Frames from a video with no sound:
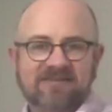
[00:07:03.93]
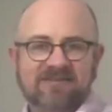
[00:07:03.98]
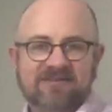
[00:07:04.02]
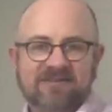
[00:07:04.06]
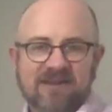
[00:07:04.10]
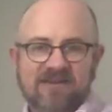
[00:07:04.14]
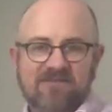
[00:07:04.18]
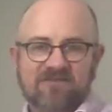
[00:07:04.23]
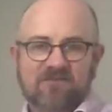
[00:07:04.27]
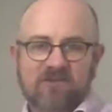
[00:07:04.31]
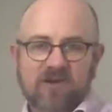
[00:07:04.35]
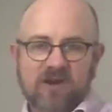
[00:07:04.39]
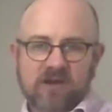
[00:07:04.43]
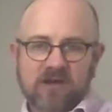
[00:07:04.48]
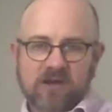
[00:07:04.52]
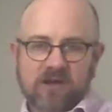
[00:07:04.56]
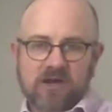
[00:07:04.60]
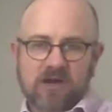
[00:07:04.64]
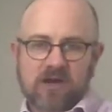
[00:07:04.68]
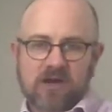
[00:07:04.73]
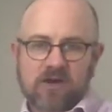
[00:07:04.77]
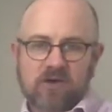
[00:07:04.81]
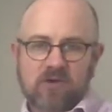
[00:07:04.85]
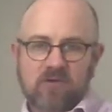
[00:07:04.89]
different
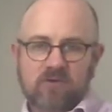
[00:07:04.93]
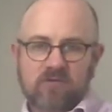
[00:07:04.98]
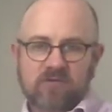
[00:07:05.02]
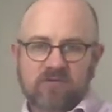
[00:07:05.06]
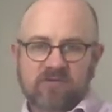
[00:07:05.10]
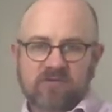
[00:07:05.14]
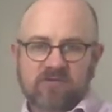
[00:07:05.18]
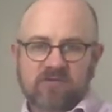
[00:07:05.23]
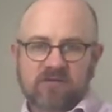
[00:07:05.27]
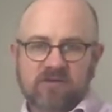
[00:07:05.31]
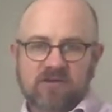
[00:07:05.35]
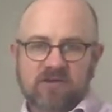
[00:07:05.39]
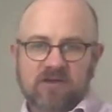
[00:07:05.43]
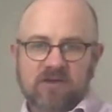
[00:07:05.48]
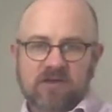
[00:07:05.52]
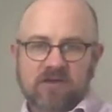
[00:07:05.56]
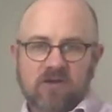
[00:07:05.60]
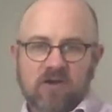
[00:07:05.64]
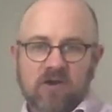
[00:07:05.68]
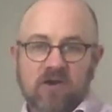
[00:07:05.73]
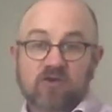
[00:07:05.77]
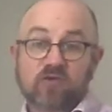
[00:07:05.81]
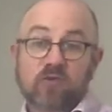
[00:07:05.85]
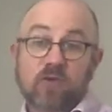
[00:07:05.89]
codes,
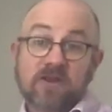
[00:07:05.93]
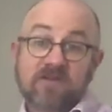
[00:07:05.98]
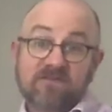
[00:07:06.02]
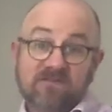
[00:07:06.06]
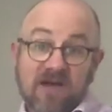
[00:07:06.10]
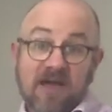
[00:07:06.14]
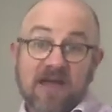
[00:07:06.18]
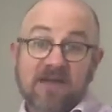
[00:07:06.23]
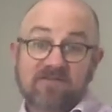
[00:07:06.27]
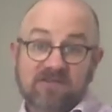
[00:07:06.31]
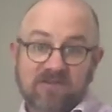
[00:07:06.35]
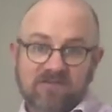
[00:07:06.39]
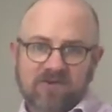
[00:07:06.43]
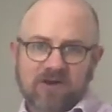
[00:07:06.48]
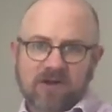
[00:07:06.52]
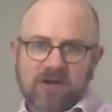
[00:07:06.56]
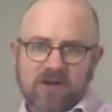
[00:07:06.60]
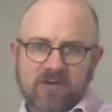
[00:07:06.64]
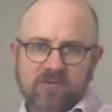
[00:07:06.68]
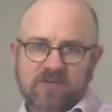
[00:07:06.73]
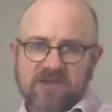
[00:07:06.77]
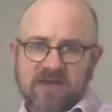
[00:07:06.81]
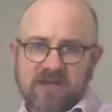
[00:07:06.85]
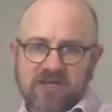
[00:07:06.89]
or 25 different
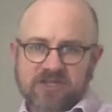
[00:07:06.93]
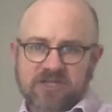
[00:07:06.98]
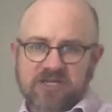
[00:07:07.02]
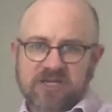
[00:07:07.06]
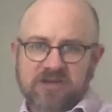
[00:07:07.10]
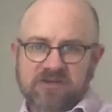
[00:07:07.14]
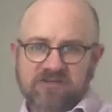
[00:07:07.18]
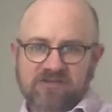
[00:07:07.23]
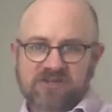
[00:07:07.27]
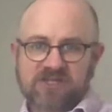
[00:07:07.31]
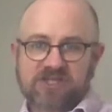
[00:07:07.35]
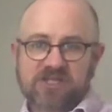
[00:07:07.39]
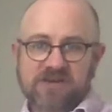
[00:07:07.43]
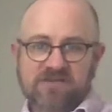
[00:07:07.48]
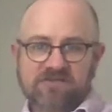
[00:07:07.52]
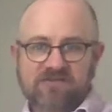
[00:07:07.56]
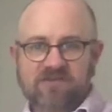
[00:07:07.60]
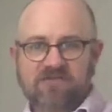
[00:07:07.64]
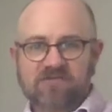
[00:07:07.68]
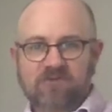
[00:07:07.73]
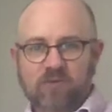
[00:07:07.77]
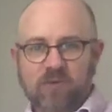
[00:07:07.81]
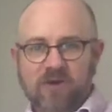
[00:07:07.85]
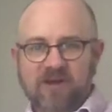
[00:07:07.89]
codes actually, because a shift
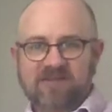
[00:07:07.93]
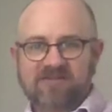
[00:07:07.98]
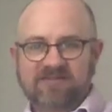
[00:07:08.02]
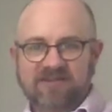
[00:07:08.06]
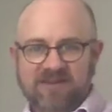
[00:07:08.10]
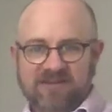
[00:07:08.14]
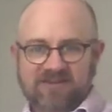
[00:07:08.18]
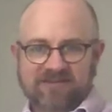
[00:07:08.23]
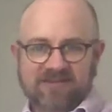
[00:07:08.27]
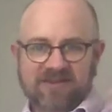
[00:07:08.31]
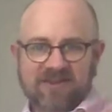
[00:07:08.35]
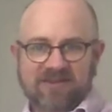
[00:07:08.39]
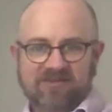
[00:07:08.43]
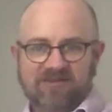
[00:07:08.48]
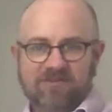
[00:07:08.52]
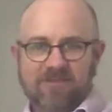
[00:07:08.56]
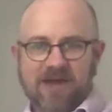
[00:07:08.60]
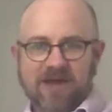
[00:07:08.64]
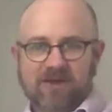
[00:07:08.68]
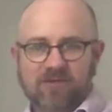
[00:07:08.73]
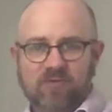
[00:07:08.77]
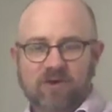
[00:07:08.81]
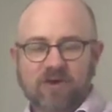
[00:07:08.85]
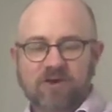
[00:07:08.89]
of 26 takes you
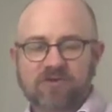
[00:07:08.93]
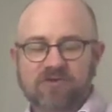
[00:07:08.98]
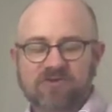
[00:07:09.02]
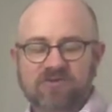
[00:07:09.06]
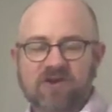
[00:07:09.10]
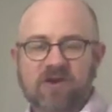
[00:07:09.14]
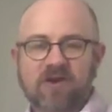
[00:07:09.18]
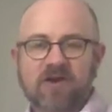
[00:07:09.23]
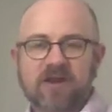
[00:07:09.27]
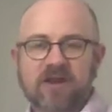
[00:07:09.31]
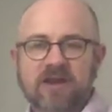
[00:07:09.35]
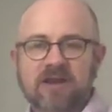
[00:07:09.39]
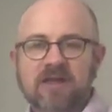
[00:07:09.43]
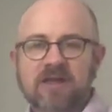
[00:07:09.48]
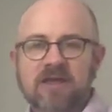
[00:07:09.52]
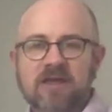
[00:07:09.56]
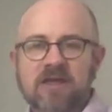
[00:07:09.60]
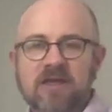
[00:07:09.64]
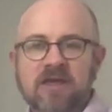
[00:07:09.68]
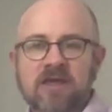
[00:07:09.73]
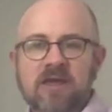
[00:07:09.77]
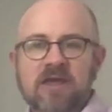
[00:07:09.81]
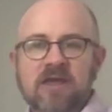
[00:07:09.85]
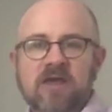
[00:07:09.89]
back to where you started.
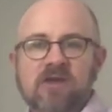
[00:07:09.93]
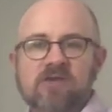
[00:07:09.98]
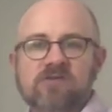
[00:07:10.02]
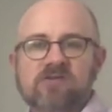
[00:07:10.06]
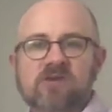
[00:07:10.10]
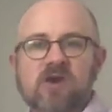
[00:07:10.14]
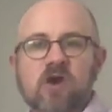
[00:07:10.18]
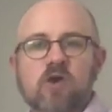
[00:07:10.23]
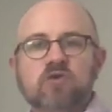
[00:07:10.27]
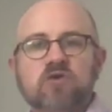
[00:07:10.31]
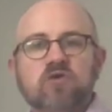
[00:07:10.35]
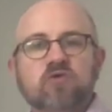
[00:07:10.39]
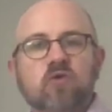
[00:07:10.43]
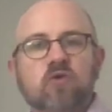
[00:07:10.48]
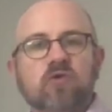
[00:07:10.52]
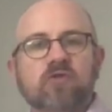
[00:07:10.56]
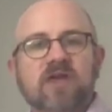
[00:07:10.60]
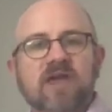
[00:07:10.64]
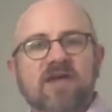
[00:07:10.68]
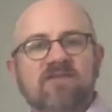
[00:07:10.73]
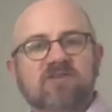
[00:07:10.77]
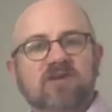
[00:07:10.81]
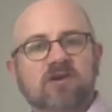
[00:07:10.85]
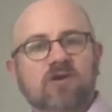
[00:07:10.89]
So you
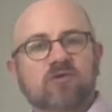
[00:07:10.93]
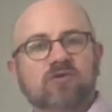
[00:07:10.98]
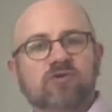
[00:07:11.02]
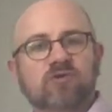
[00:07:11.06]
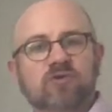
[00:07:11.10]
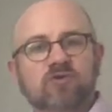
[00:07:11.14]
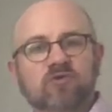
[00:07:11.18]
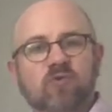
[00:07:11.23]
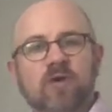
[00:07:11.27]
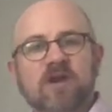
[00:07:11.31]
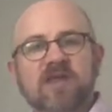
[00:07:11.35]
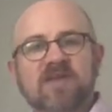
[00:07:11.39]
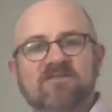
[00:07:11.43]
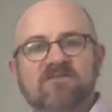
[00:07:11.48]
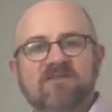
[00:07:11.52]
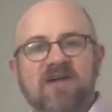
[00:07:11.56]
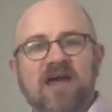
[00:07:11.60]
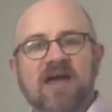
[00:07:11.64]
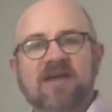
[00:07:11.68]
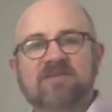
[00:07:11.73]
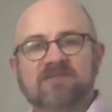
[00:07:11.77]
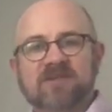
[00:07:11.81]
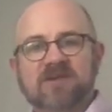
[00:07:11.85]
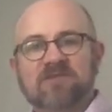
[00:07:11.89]
only have to go through
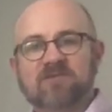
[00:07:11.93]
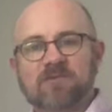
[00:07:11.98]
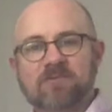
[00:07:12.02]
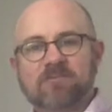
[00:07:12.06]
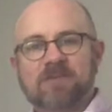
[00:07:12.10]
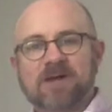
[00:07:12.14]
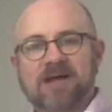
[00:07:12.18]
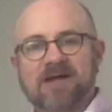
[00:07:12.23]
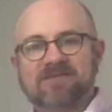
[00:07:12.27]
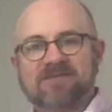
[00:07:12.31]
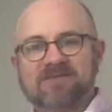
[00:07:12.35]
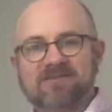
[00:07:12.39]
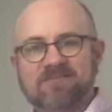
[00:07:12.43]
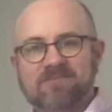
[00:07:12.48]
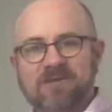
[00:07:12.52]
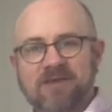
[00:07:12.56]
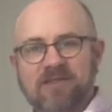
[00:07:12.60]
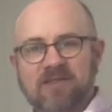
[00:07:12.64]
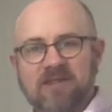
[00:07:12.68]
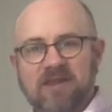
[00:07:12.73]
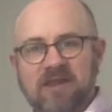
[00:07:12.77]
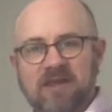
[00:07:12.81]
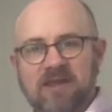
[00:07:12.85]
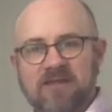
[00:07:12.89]
25 different
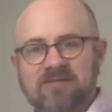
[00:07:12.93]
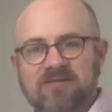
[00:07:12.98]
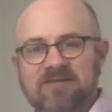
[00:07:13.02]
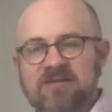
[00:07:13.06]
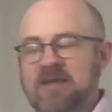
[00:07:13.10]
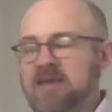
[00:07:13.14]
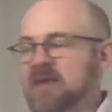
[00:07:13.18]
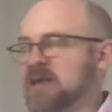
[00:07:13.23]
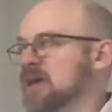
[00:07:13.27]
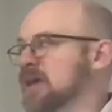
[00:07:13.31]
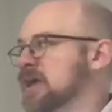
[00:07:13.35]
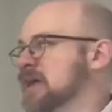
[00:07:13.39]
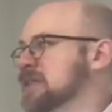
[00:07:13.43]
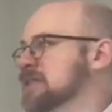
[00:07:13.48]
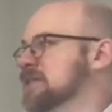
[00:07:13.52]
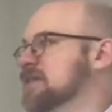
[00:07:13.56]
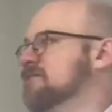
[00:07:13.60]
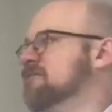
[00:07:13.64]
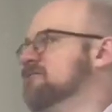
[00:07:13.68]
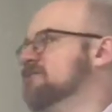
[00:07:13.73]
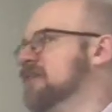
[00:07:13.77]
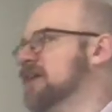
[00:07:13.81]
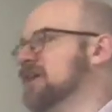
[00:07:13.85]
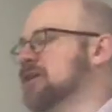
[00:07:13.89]
possibilities to
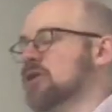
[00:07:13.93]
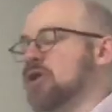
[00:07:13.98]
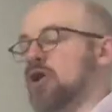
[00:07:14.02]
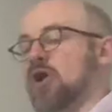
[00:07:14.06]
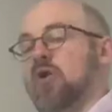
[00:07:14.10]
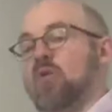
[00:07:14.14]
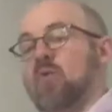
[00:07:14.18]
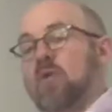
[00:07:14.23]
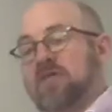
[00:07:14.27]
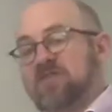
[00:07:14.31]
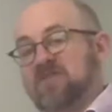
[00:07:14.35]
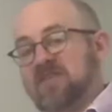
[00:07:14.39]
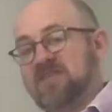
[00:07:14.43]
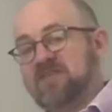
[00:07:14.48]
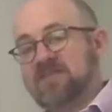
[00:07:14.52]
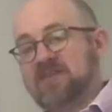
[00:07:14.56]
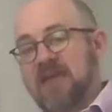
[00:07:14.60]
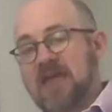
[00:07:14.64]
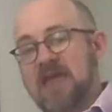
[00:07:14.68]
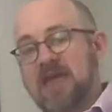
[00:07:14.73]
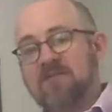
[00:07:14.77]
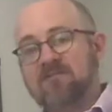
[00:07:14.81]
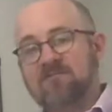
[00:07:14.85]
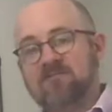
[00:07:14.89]
figure out what this
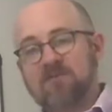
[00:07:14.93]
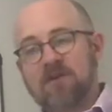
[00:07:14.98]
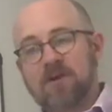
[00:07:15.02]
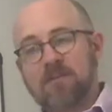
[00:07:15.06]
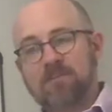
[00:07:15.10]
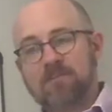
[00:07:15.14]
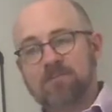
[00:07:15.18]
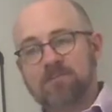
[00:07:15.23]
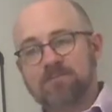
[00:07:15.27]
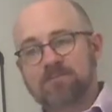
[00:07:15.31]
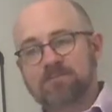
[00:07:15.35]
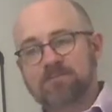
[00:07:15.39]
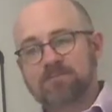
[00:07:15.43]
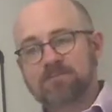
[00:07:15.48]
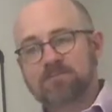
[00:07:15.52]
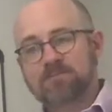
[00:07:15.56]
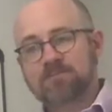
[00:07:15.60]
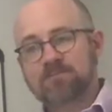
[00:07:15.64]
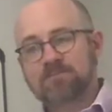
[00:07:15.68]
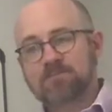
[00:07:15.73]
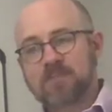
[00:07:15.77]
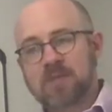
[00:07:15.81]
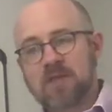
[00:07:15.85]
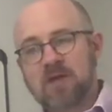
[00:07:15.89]
came from,
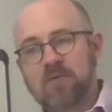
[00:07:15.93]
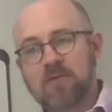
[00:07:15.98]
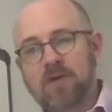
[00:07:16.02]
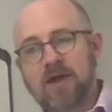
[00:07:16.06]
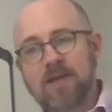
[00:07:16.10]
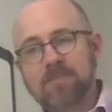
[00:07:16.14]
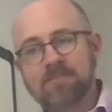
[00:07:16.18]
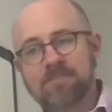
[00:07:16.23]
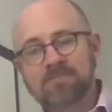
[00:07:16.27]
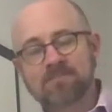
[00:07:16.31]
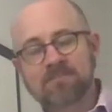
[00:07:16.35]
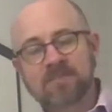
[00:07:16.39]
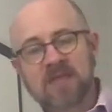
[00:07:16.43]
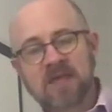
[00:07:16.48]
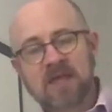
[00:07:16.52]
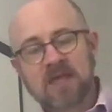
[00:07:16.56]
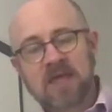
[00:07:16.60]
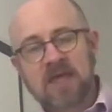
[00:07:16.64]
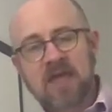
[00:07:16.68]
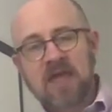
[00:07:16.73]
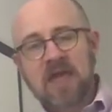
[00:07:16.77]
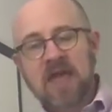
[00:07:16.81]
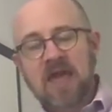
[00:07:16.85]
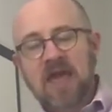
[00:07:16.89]
okay?
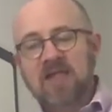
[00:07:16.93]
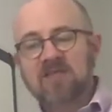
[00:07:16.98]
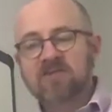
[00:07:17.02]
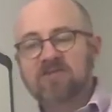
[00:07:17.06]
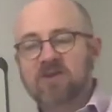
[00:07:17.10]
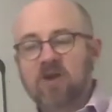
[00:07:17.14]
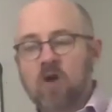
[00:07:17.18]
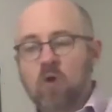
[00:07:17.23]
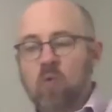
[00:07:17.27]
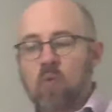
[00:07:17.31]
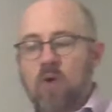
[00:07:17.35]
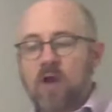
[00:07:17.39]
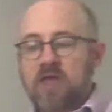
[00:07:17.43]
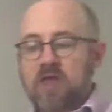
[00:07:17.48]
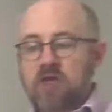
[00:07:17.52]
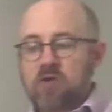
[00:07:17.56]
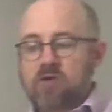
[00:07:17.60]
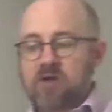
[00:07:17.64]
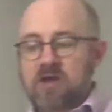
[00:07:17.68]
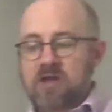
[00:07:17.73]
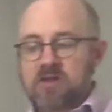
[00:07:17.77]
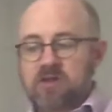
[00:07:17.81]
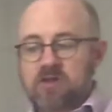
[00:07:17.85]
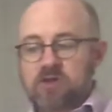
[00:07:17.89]
And so what you
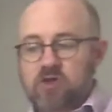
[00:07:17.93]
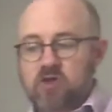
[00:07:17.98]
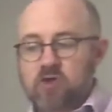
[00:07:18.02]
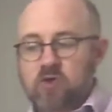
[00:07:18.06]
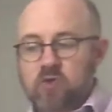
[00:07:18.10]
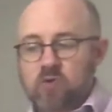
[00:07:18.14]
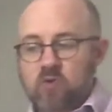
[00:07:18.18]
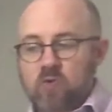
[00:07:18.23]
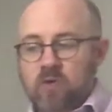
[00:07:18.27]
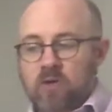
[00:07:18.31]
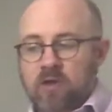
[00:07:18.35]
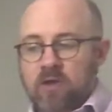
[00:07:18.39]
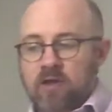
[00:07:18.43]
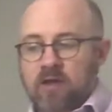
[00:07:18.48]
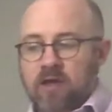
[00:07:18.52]
can do,